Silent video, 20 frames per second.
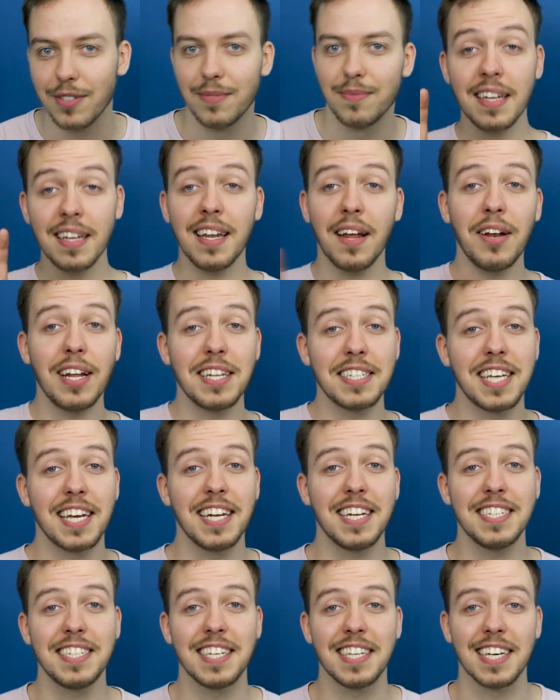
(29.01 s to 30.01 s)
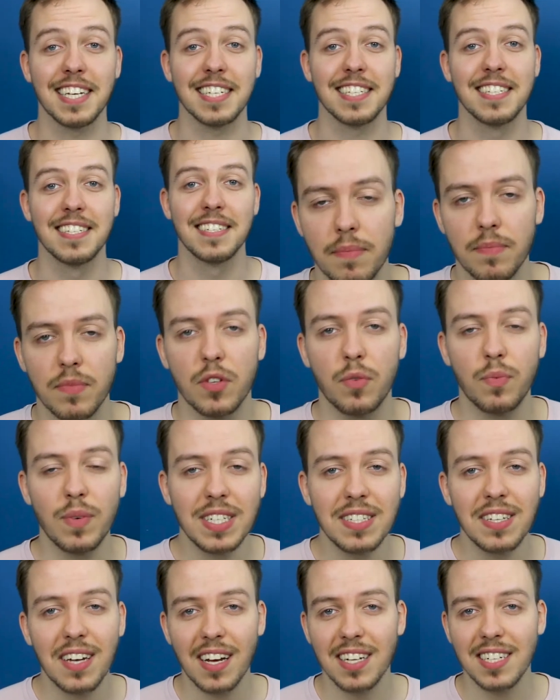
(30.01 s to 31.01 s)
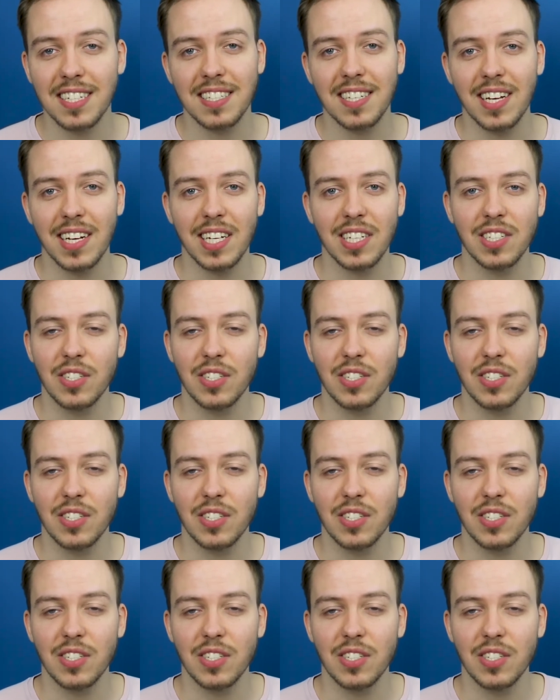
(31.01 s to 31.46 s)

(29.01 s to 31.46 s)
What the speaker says: Now let's get into this. The reason I decided